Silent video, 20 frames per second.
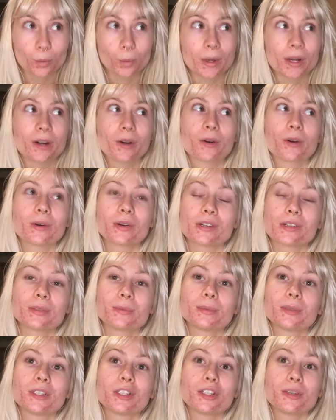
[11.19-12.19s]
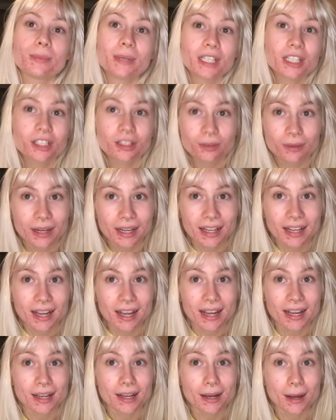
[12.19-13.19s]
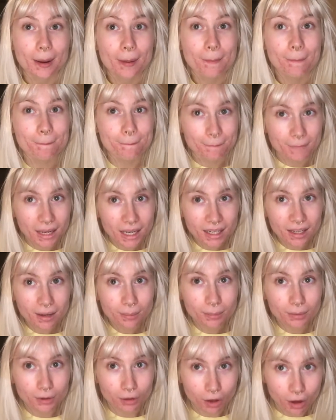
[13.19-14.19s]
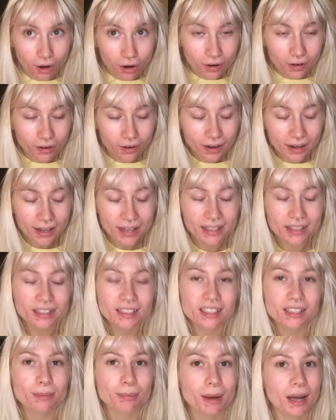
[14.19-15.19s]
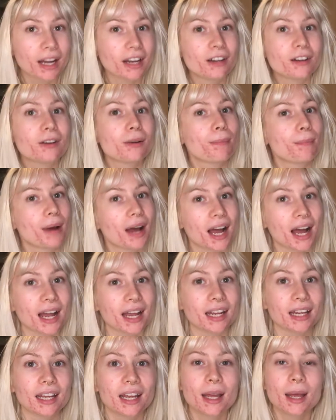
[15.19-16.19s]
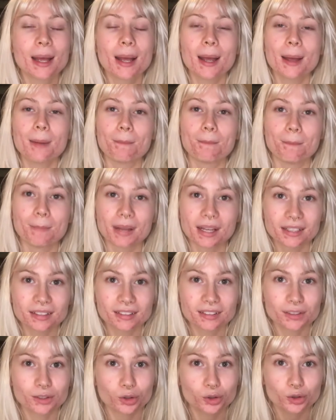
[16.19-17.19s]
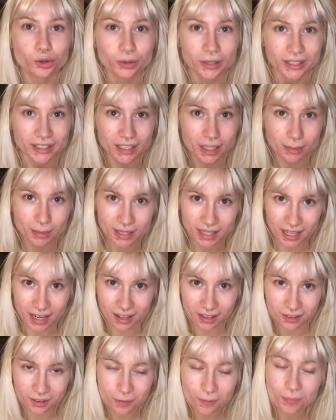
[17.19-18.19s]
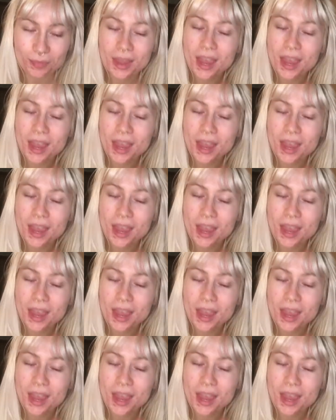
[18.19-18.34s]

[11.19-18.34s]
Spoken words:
we are going to be doing a makeup look inspired by Miss Trixie Mattel.